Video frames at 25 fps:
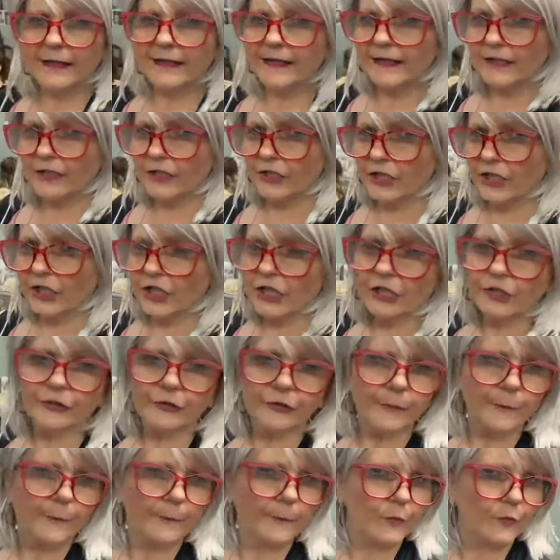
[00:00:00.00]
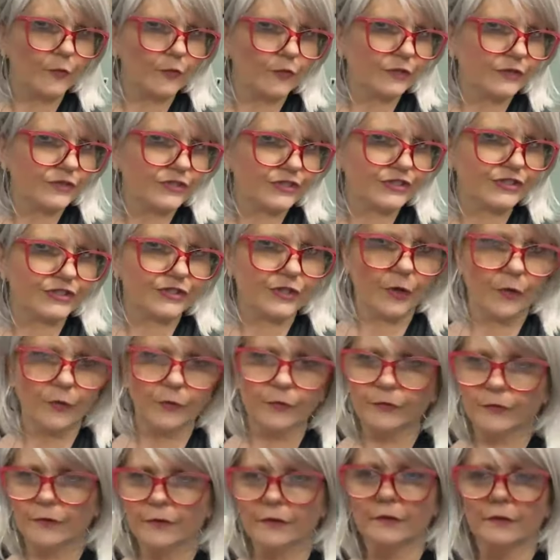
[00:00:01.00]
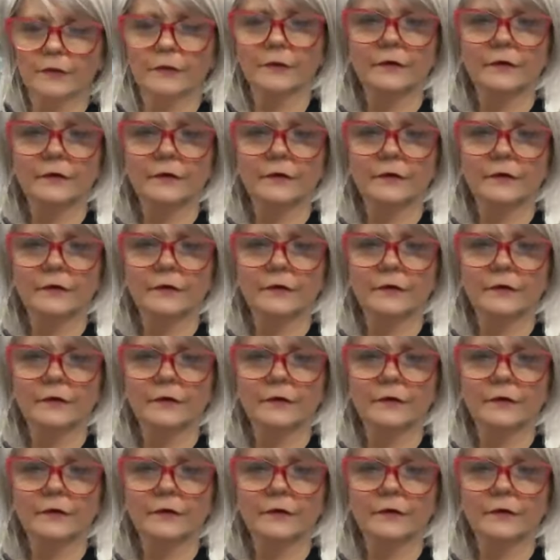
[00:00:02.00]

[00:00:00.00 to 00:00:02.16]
in the color Moonstone.